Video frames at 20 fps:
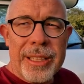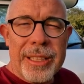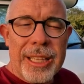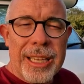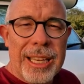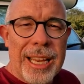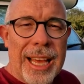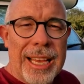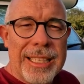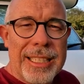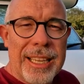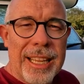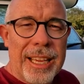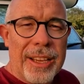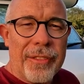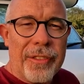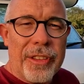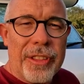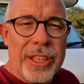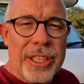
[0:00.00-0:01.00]
the last
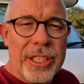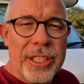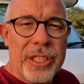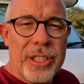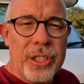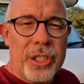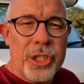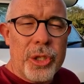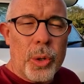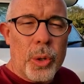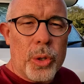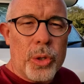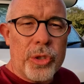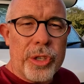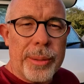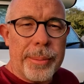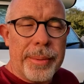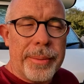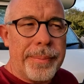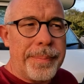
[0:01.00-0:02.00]
leg for this short
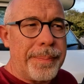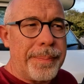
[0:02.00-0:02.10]
trip.